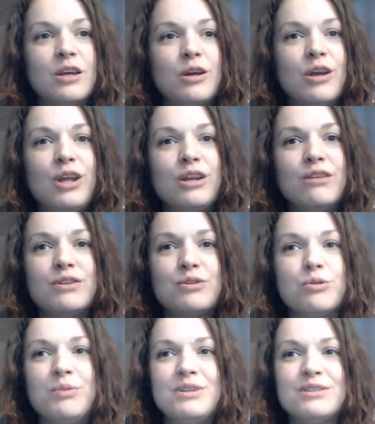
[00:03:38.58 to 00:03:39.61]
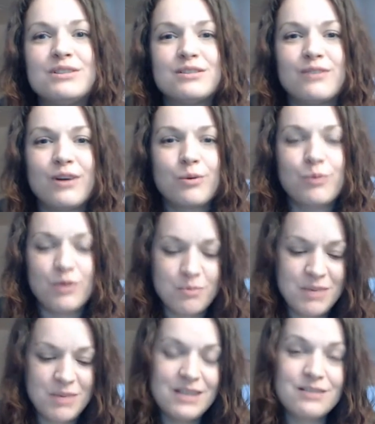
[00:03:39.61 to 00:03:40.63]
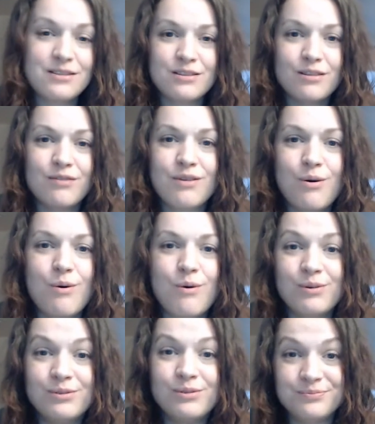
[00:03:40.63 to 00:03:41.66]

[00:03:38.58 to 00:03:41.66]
individual pieces of artwork, pieces of the whole.